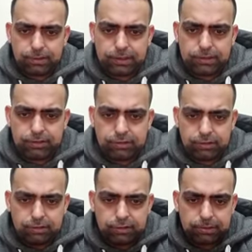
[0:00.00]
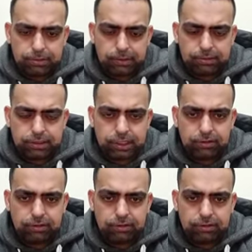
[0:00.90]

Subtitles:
make sure you do subscribe to the channel.